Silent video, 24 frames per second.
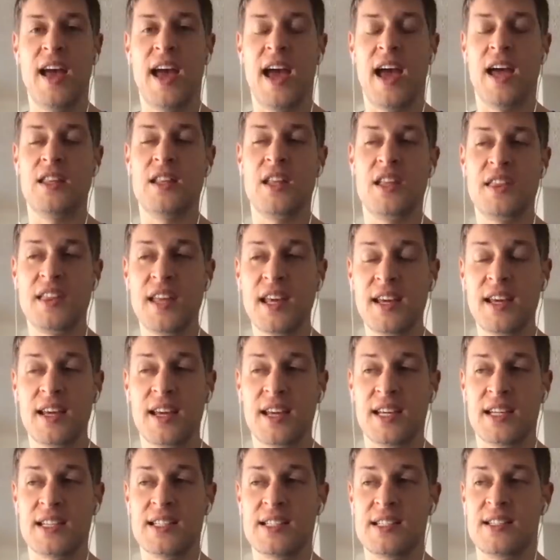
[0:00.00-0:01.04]
And the thinking
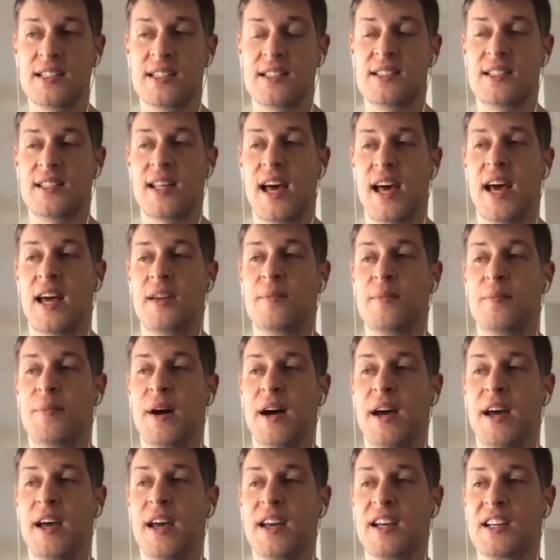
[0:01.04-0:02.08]
is is that
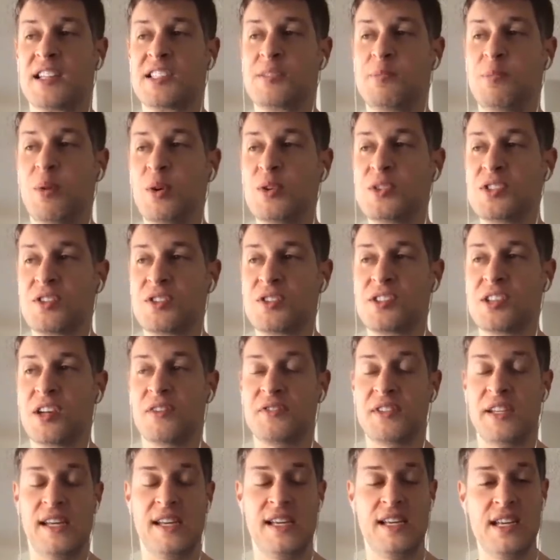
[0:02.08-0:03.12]
by exposing
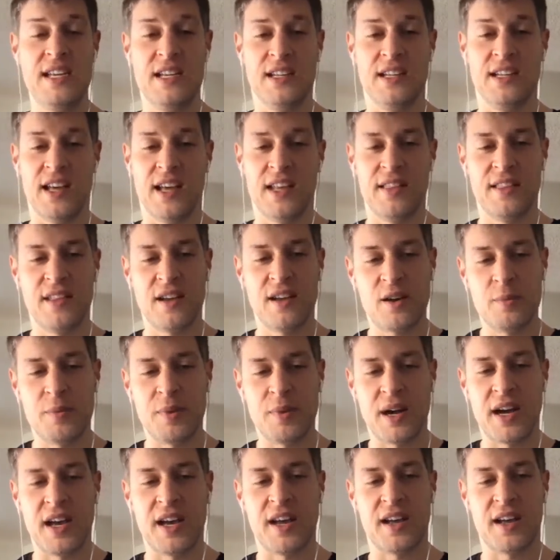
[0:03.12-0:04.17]
yourself to heat and
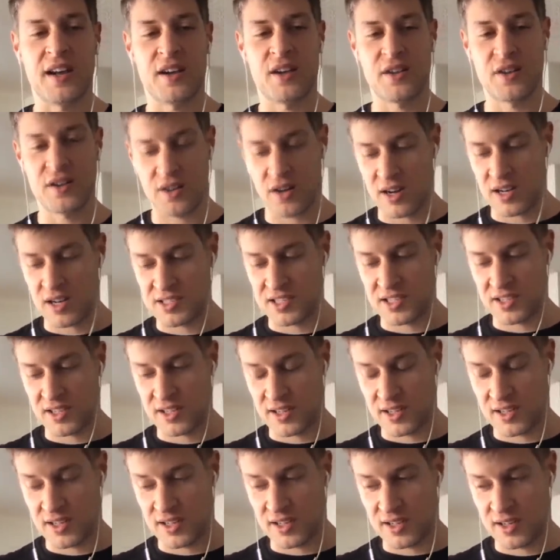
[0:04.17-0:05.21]
thereby causing
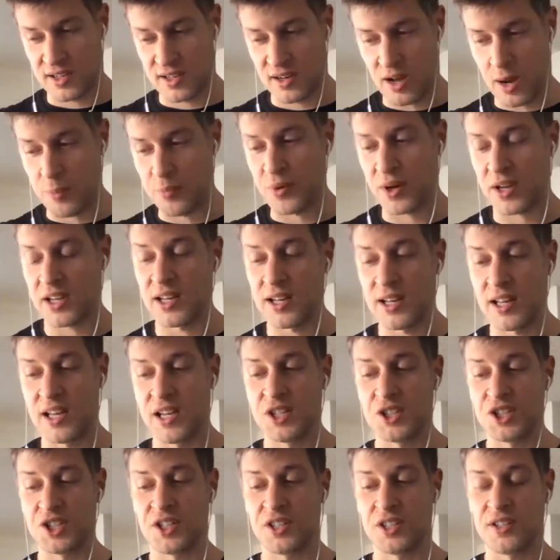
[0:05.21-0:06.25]
a, an
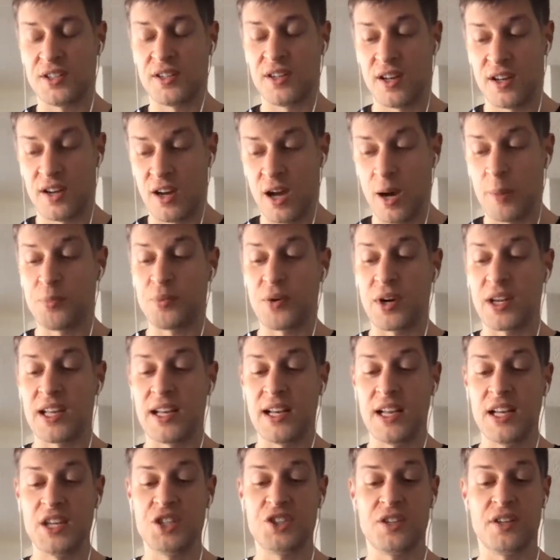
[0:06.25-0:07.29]
upregulation an
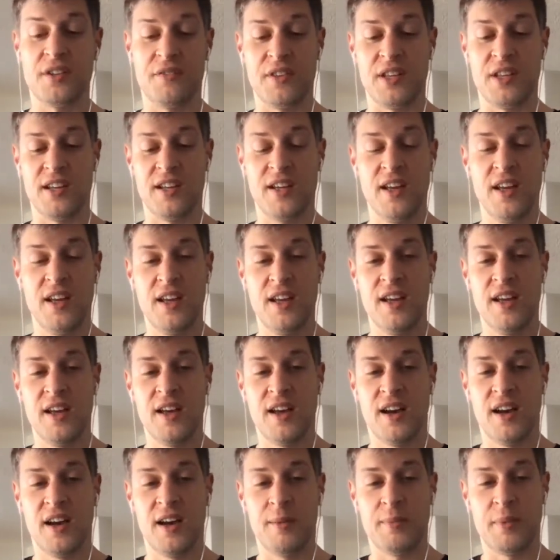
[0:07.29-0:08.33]
upregulation of the
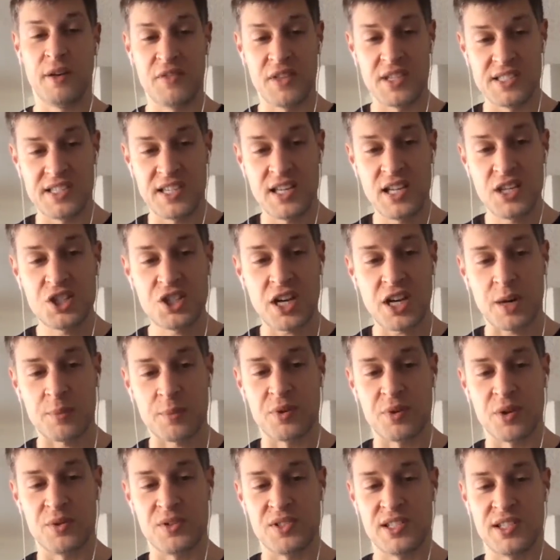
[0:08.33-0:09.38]
um, of these heat shock
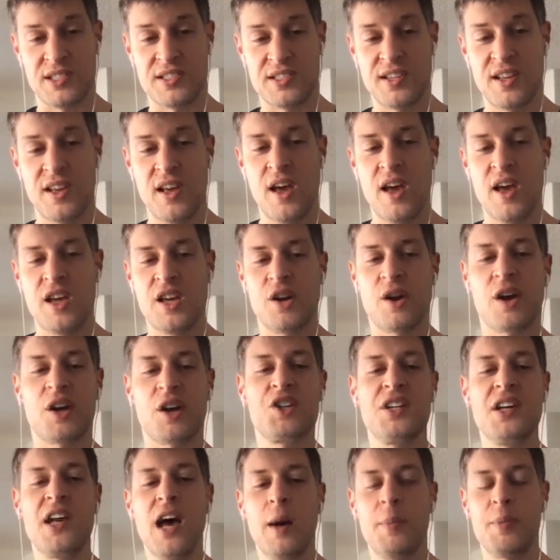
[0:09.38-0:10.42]
proteins, you're
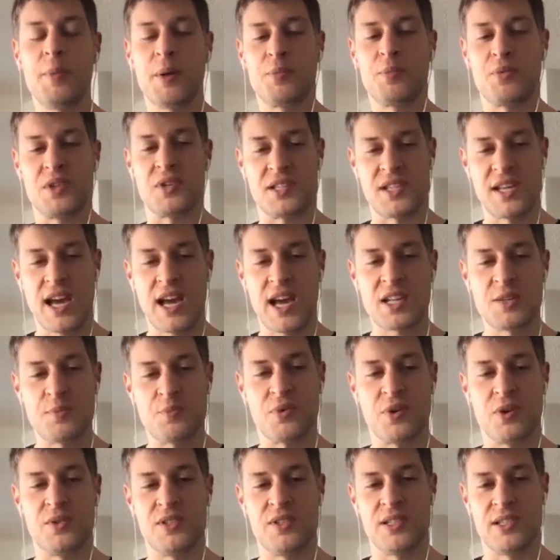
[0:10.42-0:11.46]
actually helping protect
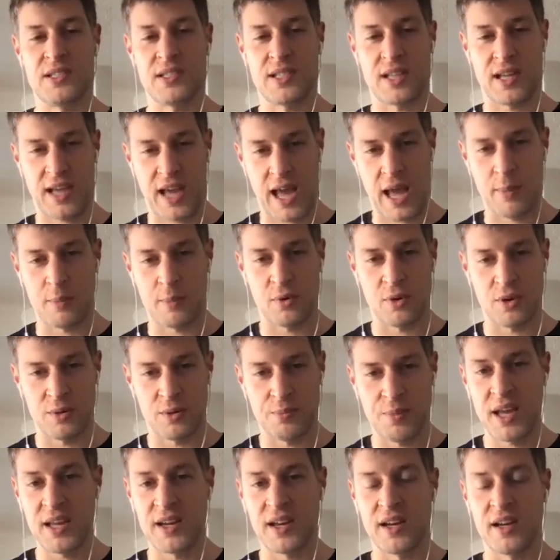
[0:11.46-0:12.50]
proteins like amyloid
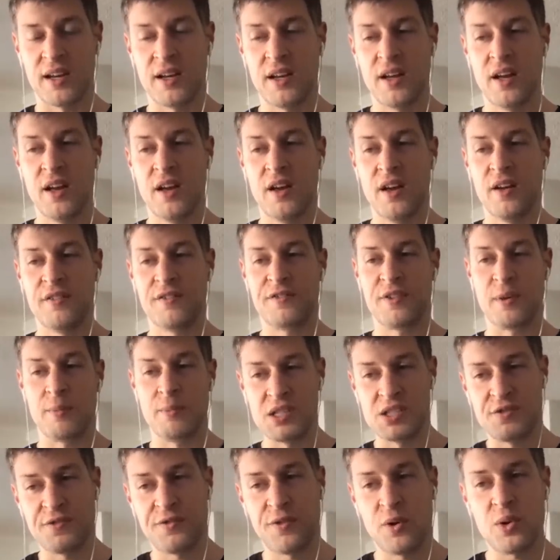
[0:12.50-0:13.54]
beta from
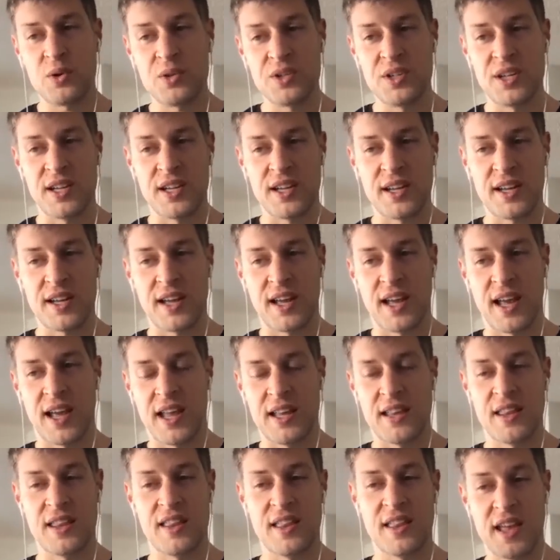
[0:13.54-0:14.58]
misfolding
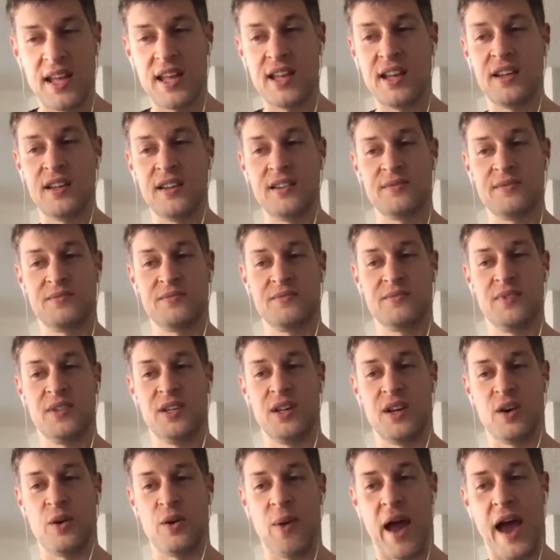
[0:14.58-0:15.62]
and then
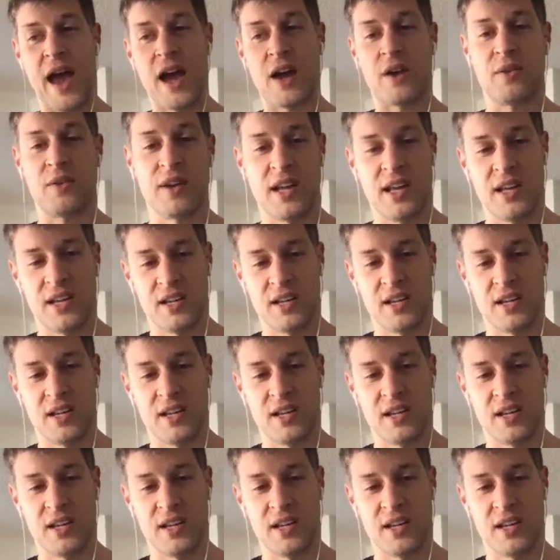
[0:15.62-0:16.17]
you know aggregating